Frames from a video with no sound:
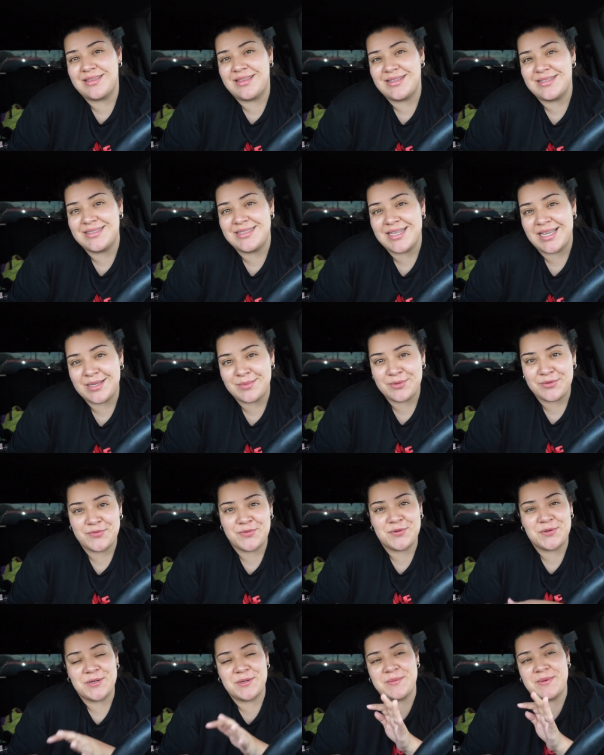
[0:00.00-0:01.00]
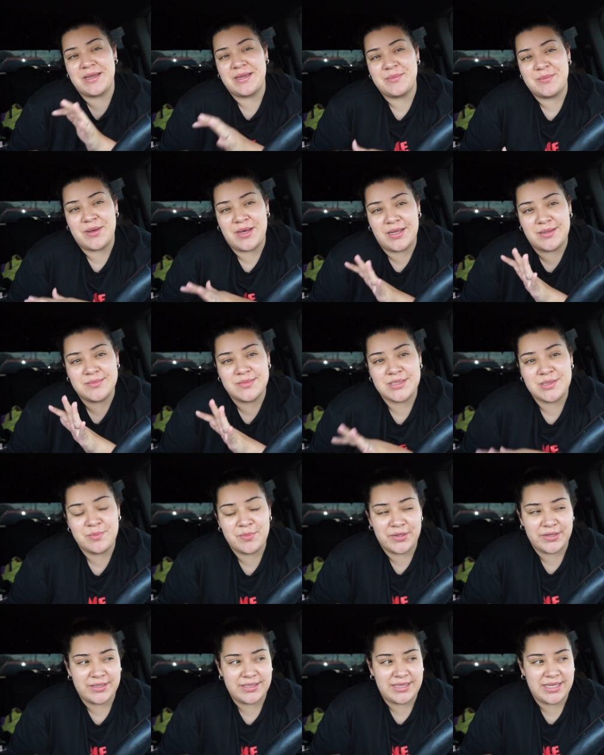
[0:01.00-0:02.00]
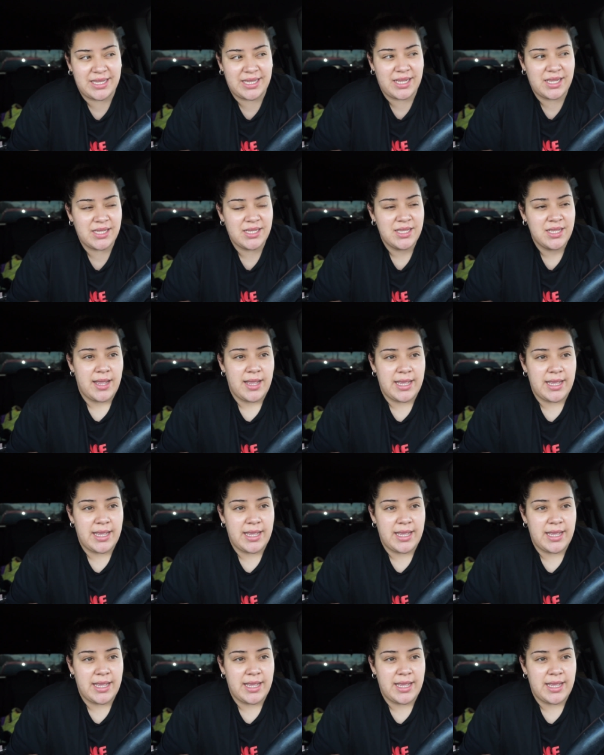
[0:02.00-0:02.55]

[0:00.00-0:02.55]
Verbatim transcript: the day before my mom's birthday.